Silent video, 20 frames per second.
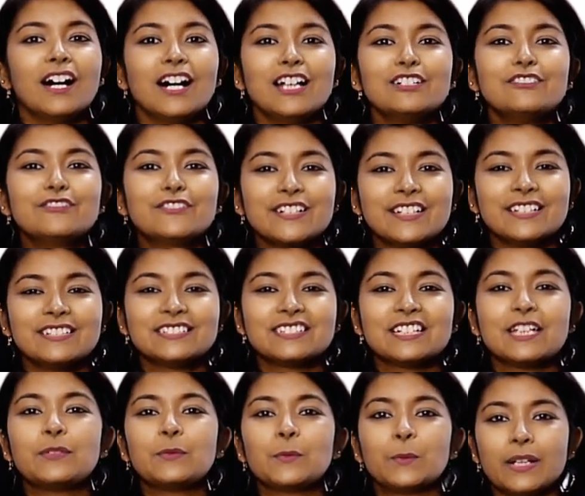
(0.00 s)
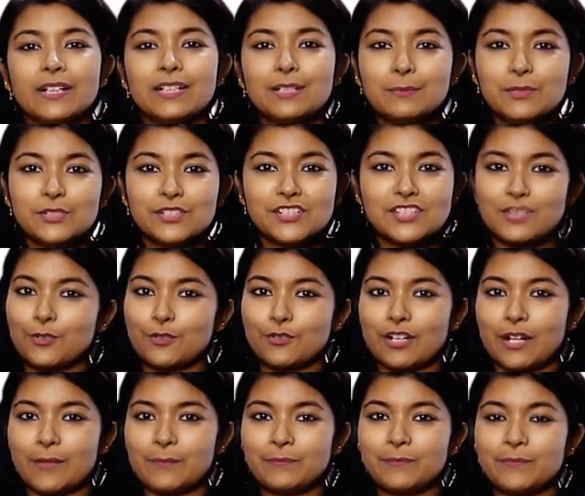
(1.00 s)
Hello friends and welcome to the
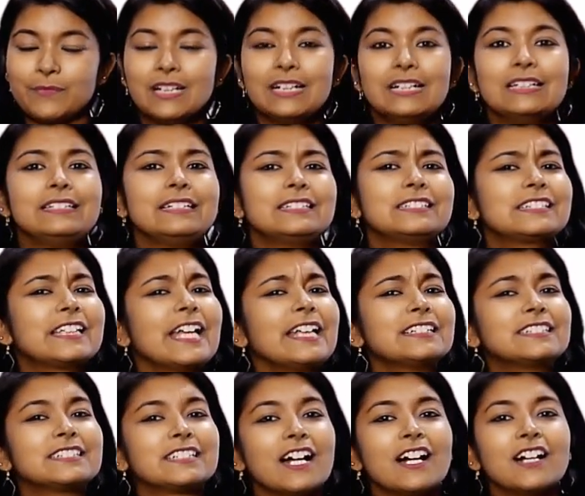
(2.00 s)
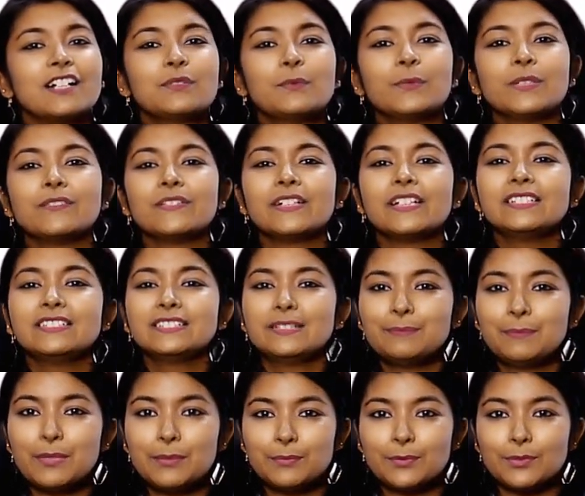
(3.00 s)
program. Let's kickstart with a very
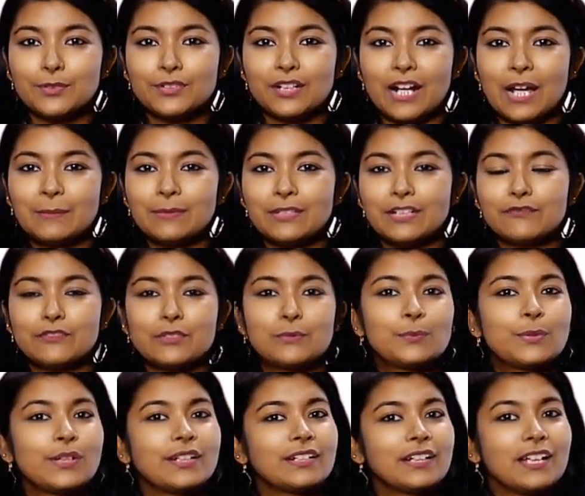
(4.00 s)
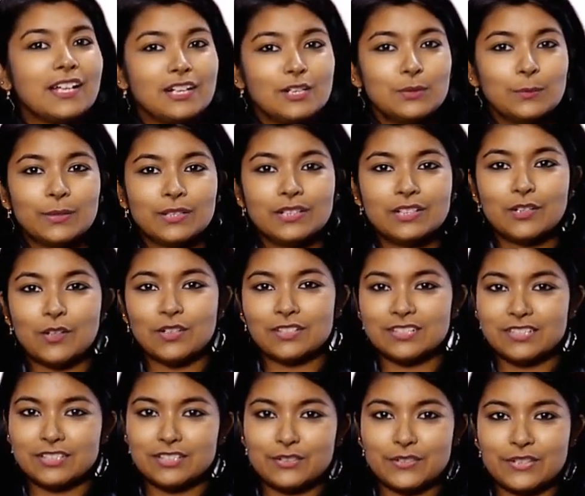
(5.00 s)
simple program that would print hello world
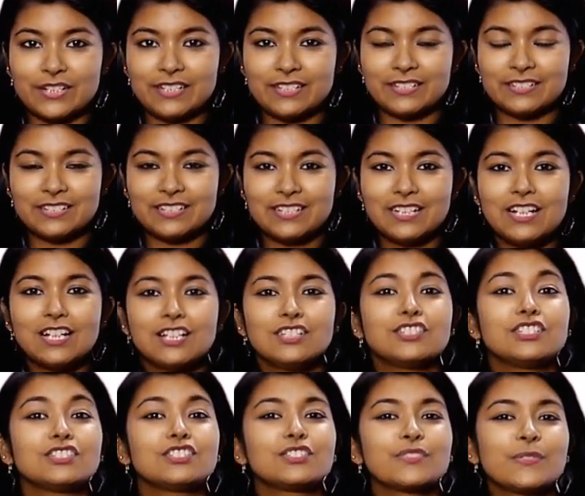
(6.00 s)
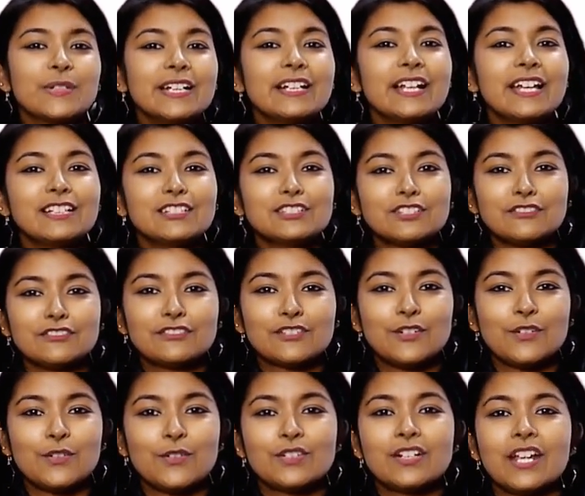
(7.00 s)
on the screen. Just three lines
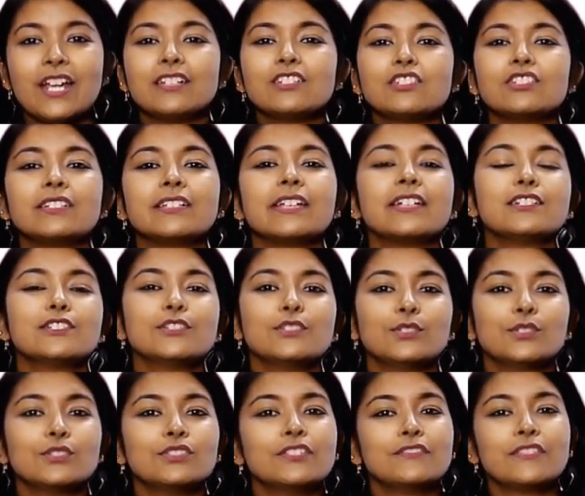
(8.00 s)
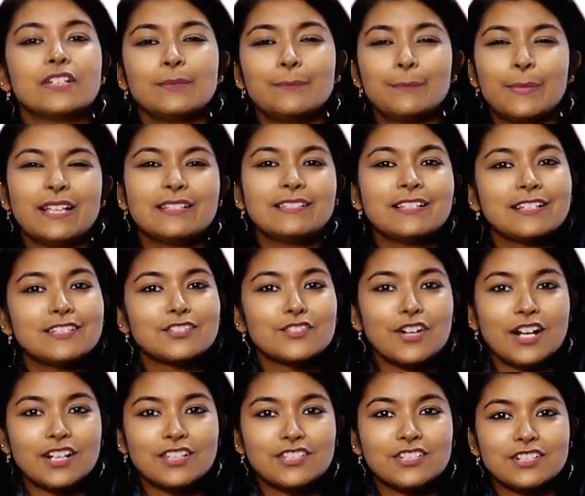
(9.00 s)
of code and you'll get to know the very basic
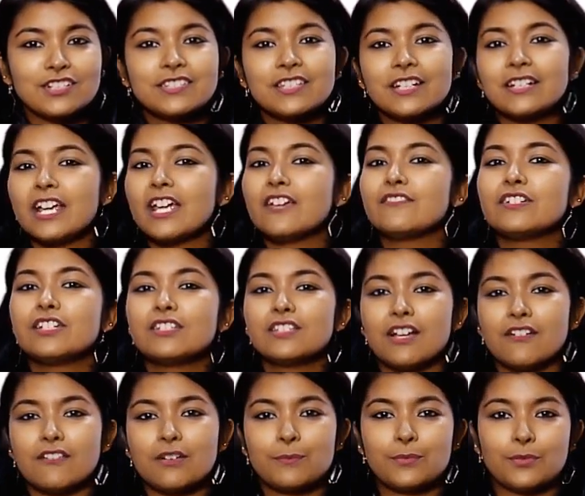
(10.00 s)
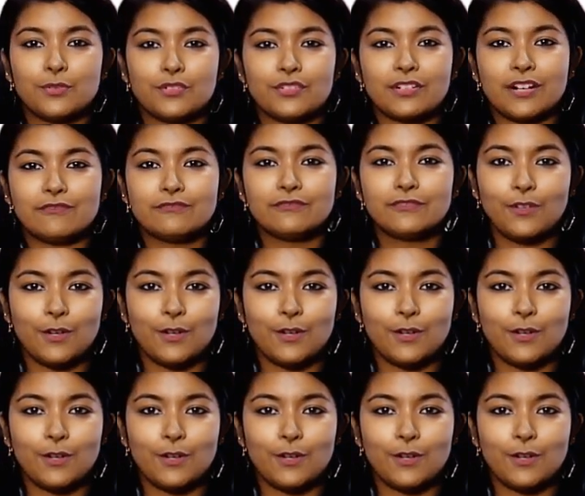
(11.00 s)
structure that every Java program